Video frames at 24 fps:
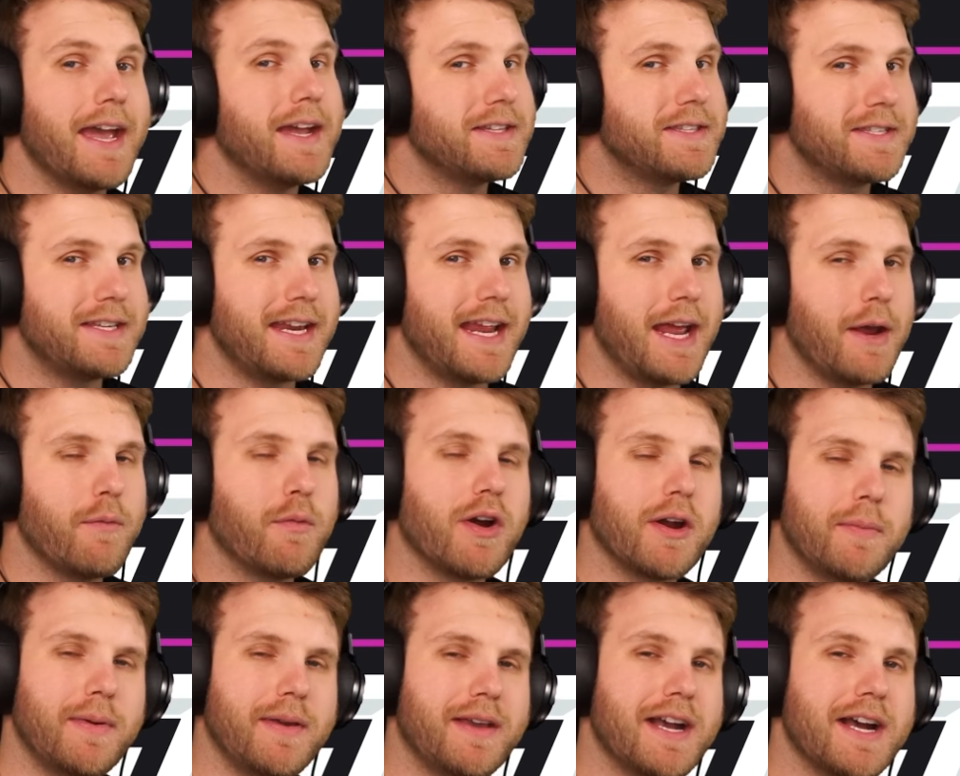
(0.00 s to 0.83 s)
And today
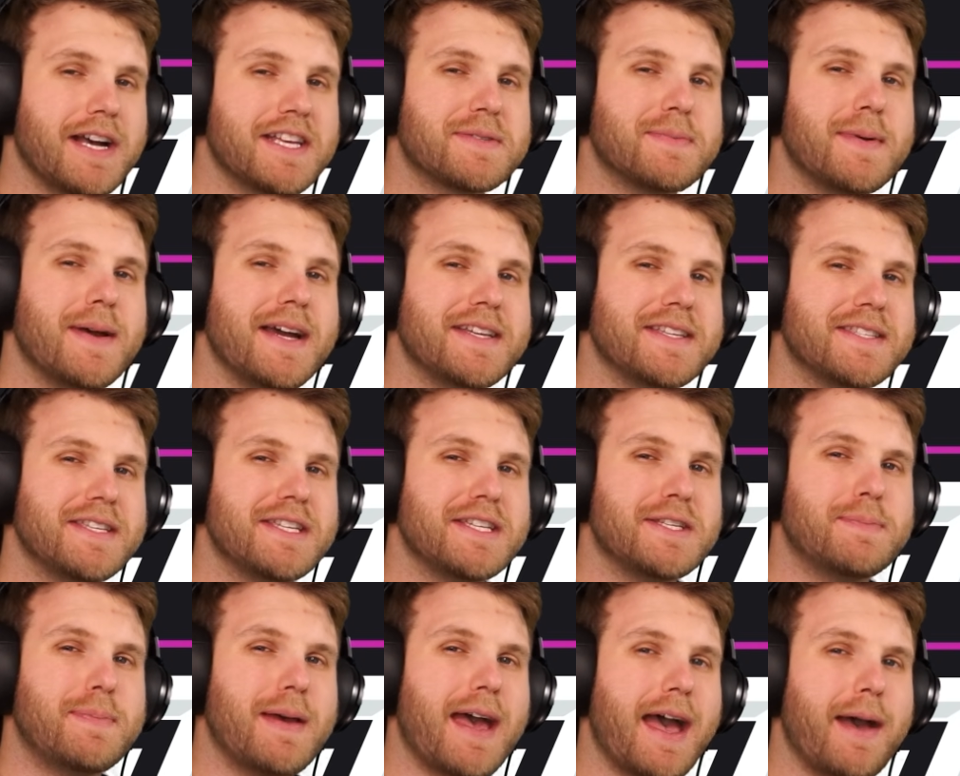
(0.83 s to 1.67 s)
we're gonna be customizing
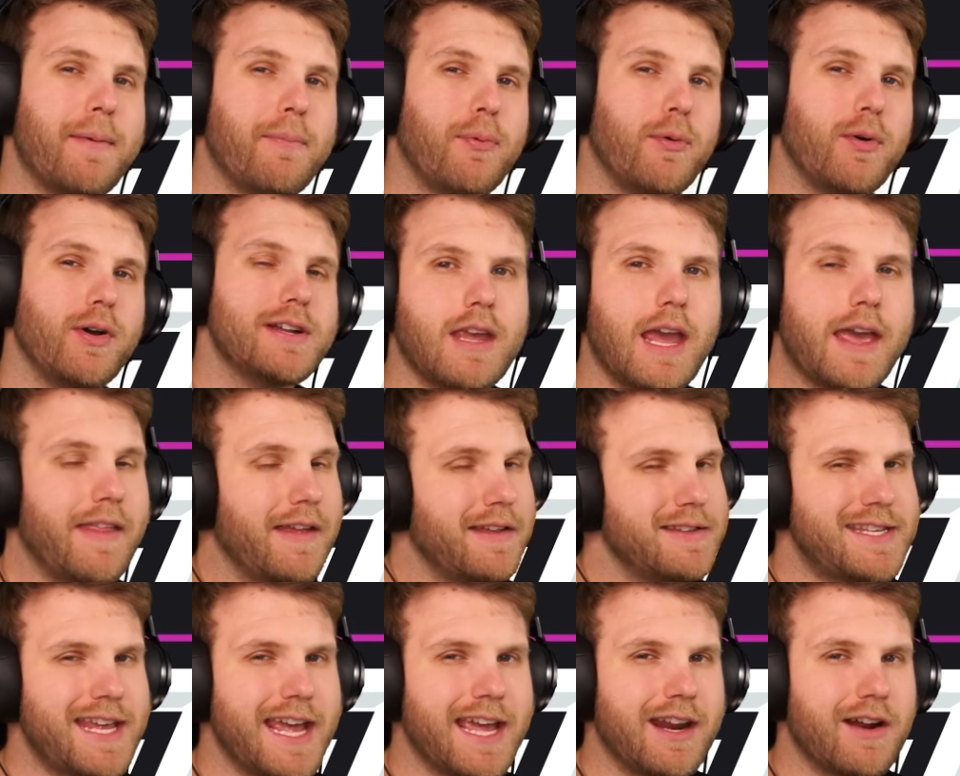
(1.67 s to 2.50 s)
this bad boy and
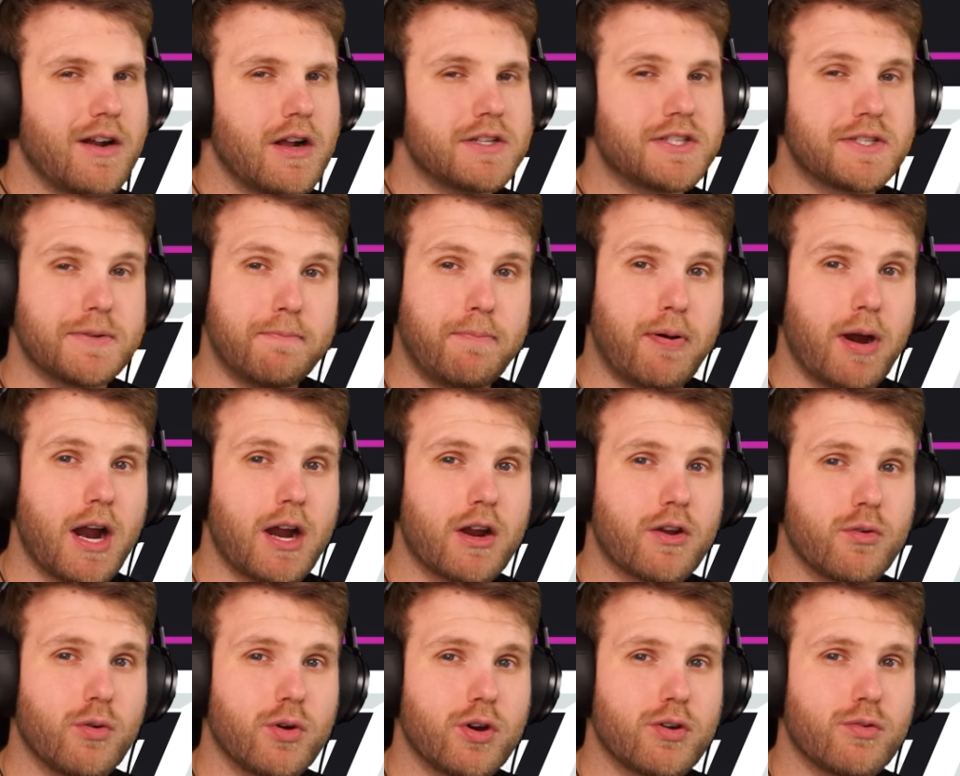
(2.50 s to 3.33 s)
then taking on some
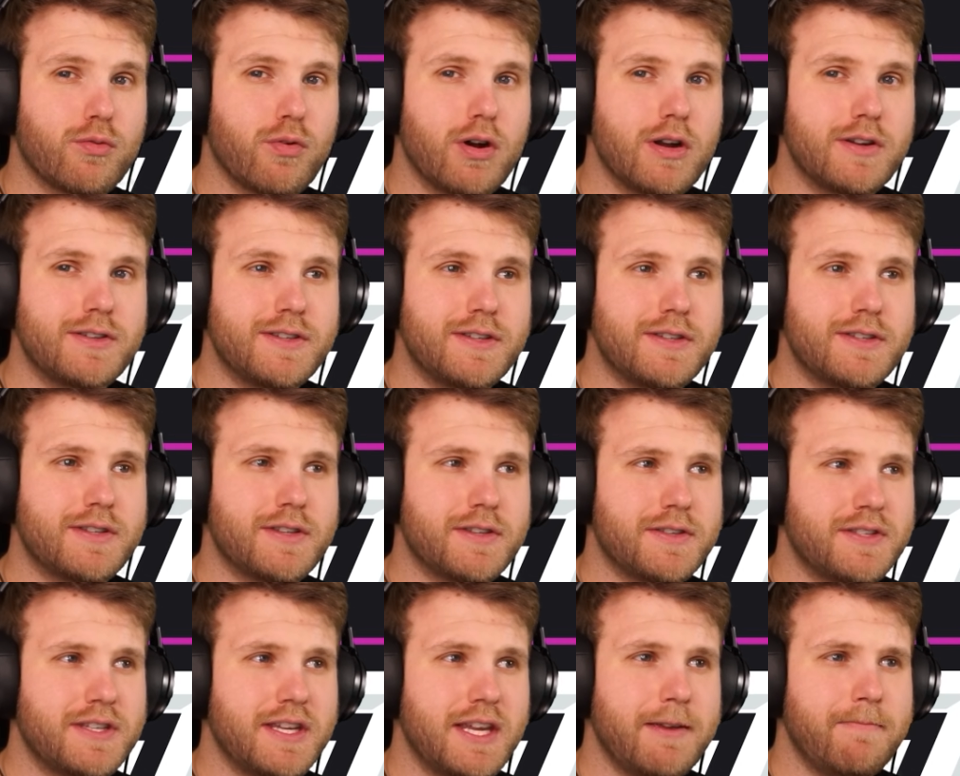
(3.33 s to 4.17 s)
parkour courses
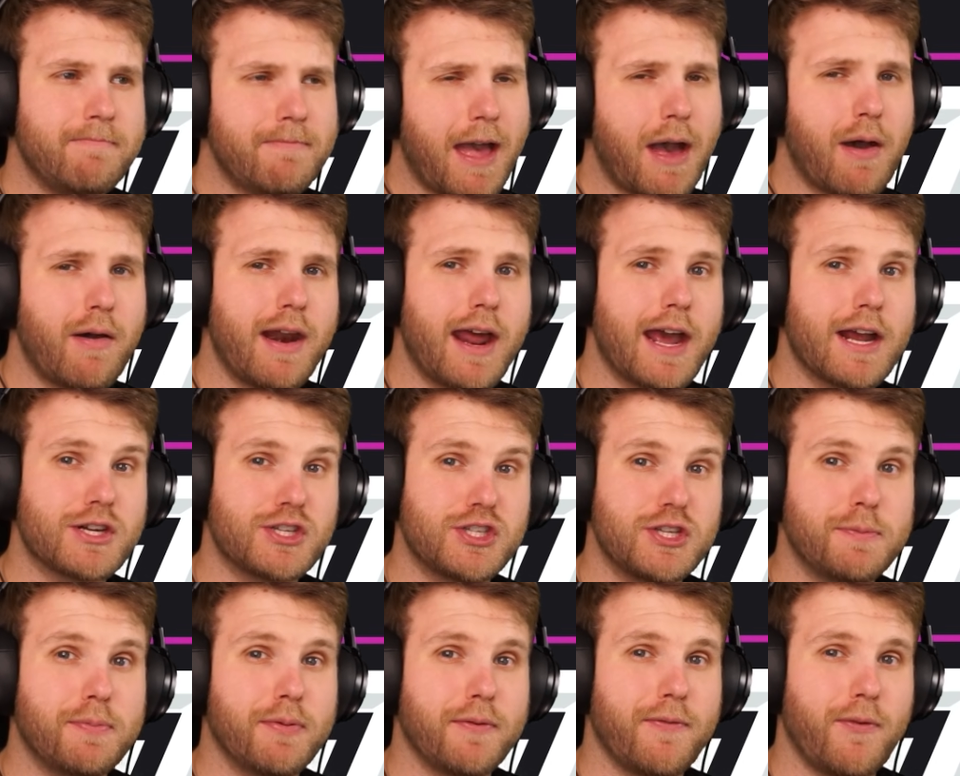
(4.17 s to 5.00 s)
to see how it
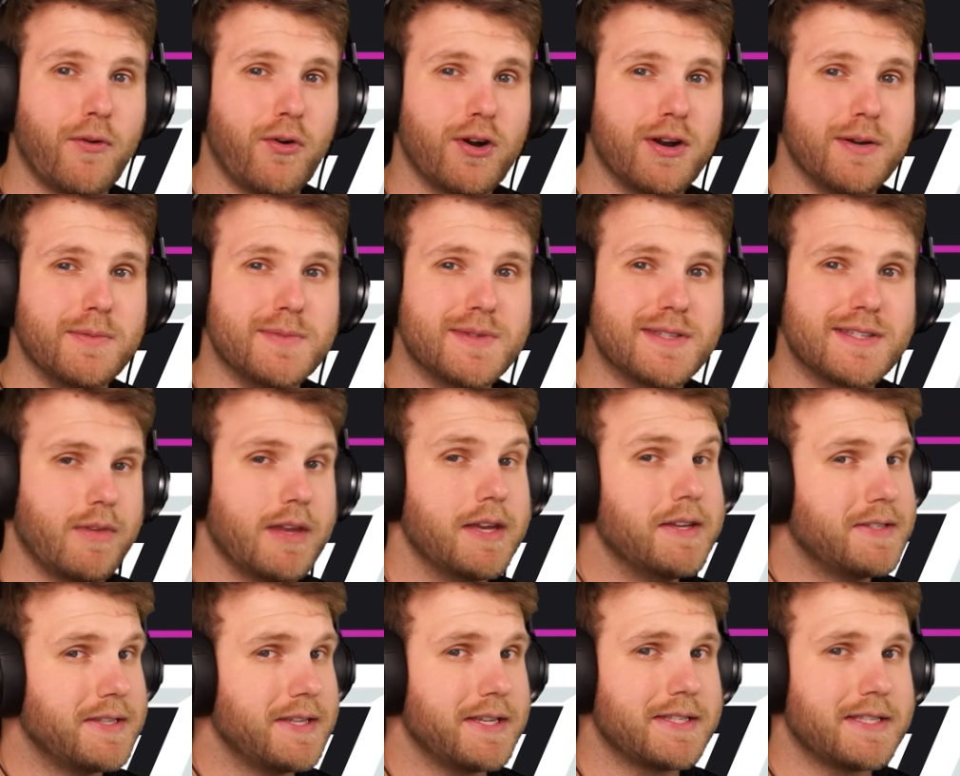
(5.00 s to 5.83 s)
actually performs.
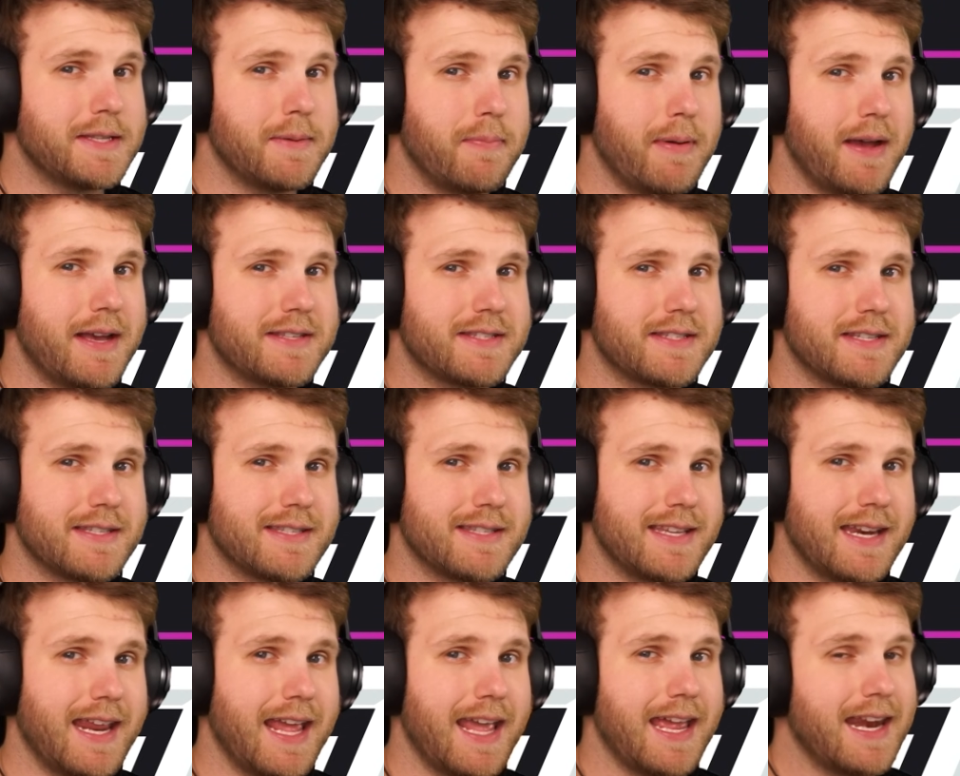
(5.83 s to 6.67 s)
Is this the best
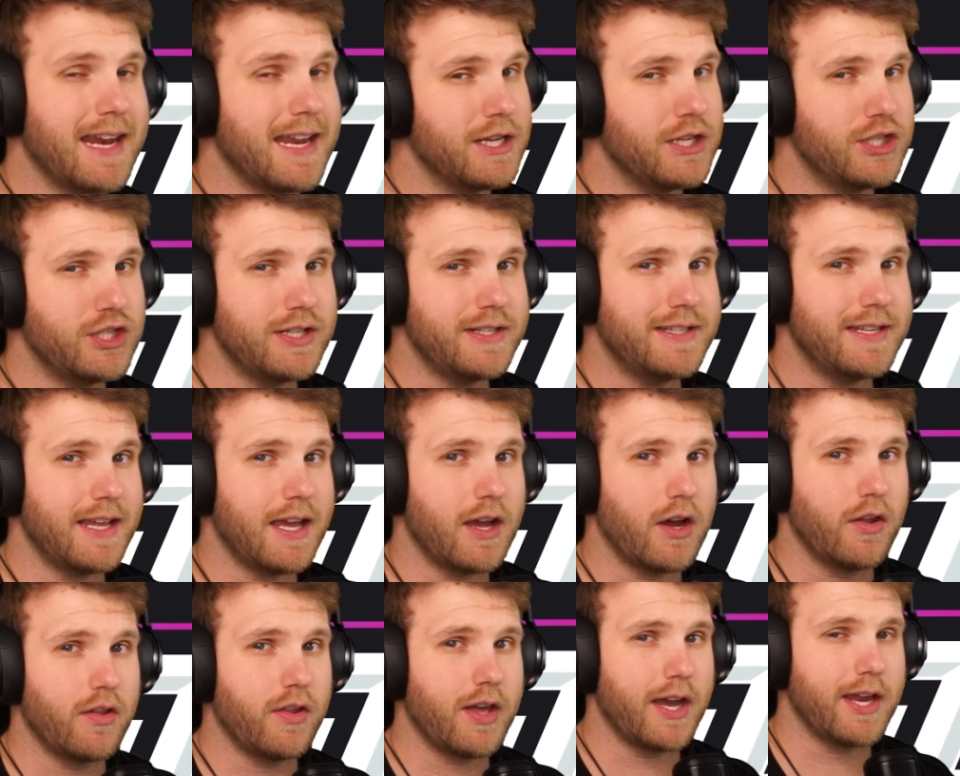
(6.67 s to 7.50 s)
sedan in
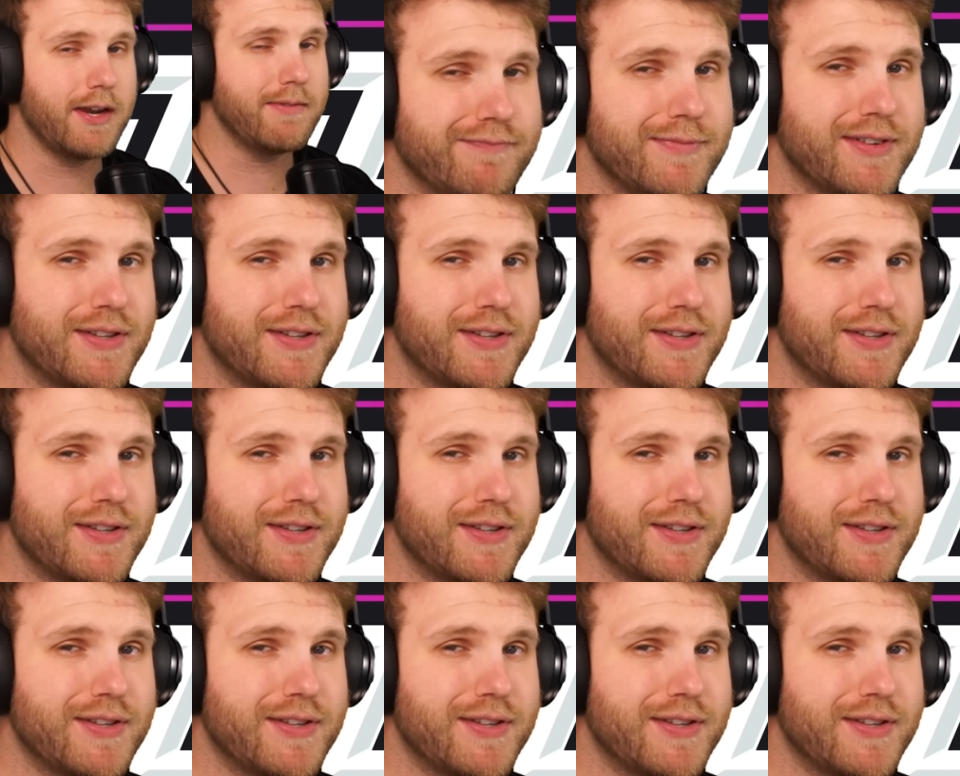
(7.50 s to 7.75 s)
GTA Online?